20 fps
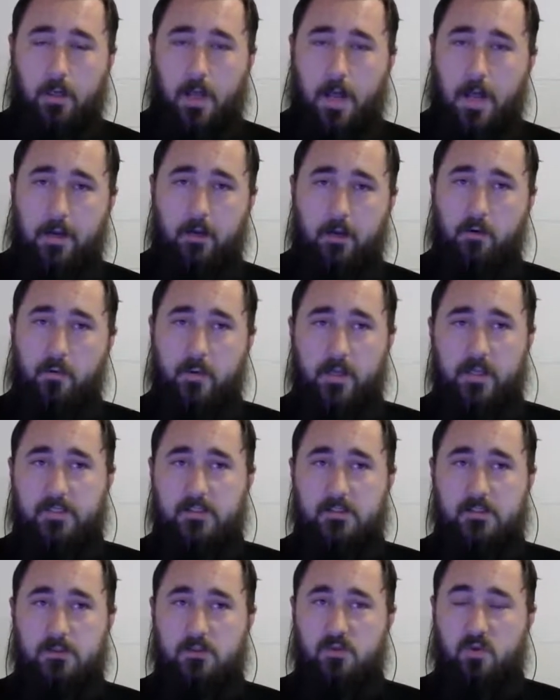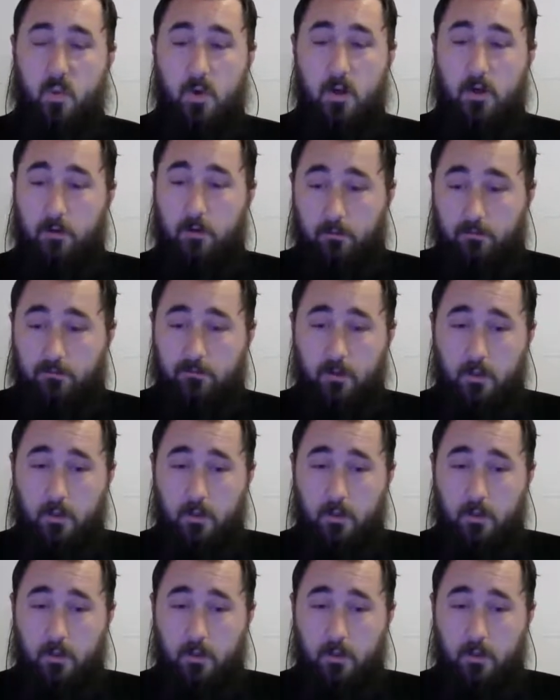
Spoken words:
iOS 12